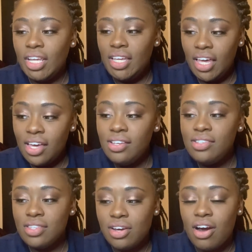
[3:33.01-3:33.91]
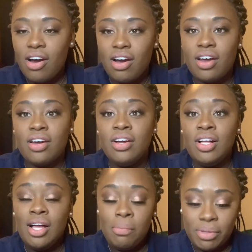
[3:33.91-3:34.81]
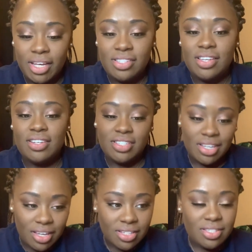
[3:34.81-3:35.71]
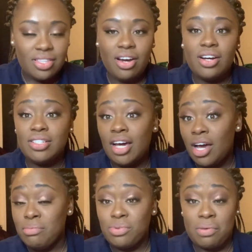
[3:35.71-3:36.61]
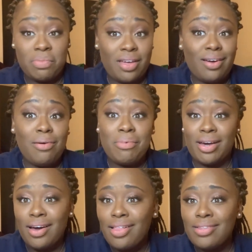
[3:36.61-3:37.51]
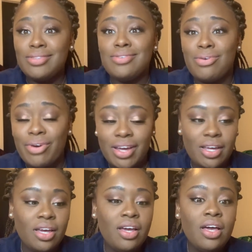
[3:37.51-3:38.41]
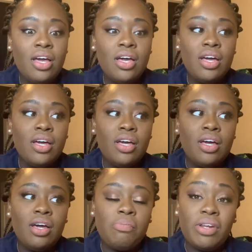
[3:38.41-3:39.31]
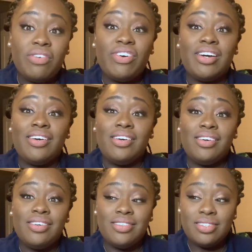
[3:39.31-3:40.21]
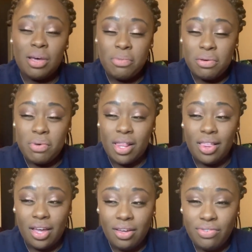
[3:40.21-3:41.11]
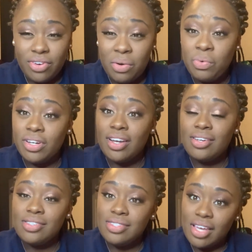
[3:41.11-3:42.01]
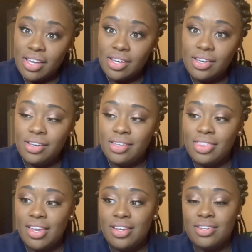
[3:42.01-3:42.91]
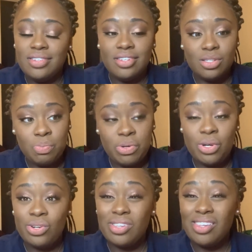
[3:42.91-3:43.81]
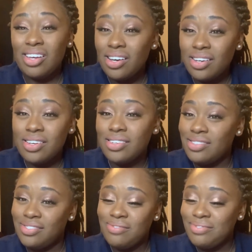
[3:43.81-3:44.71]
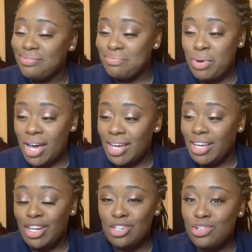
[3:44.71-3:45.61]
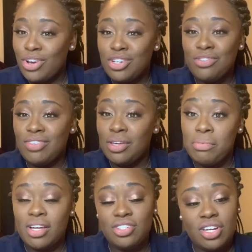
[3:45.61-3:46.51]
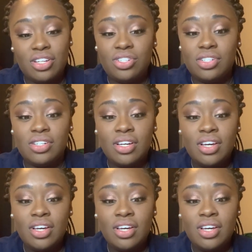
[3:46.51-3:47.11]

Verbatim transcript: yes, there are blessings. Yes, there are times when I'm like, oh my God, this is great. But if I sum up my life, I would not say that it is pure luck by any stretch of the imagination.